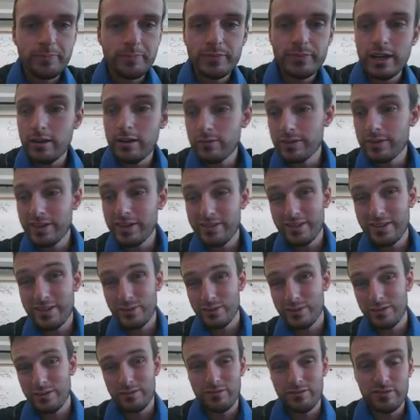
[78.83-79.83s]
Now, if we do
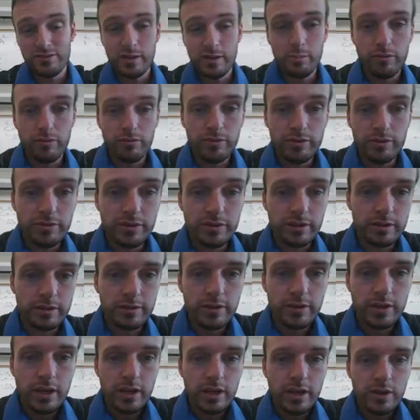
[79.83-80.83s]
a little flipperoo
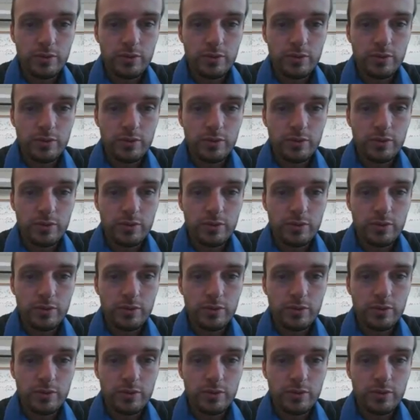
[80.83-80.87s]
here,